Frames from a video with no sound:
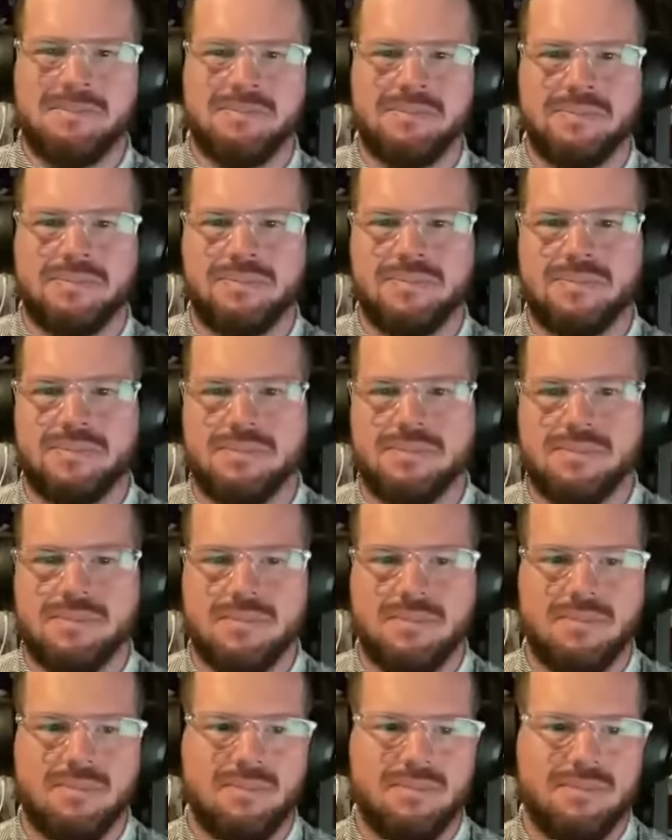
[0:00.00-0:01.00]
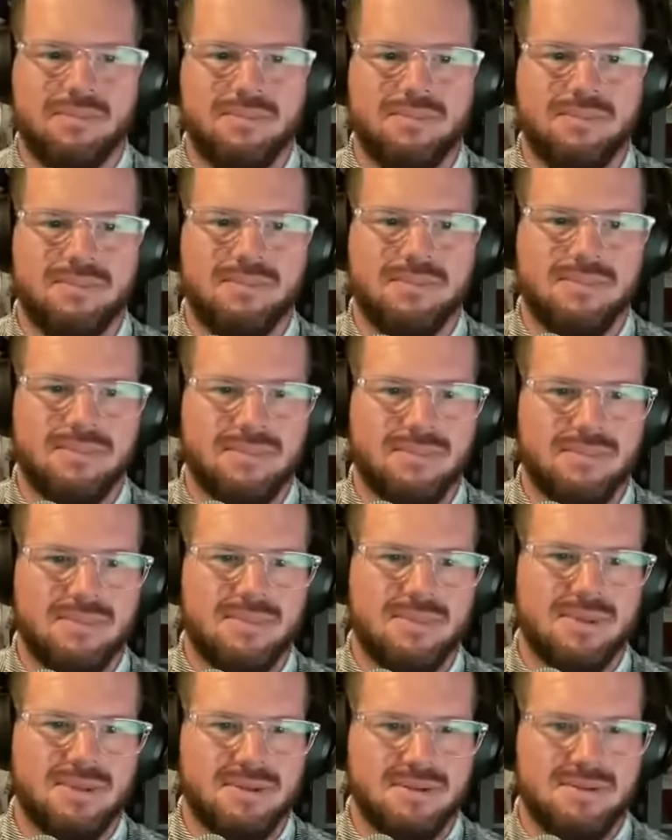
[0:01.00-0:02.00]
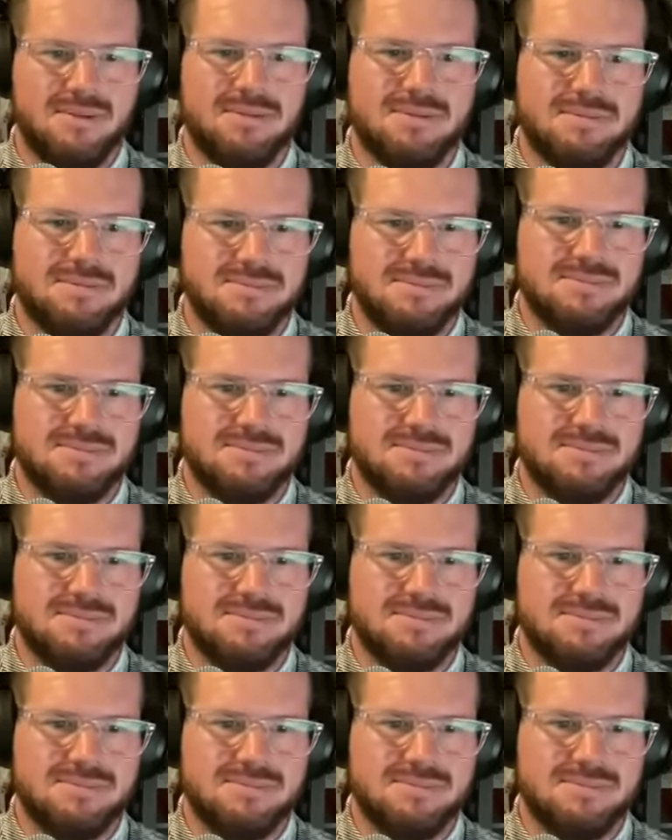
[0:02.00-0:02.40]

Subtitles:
The person shown says nothing.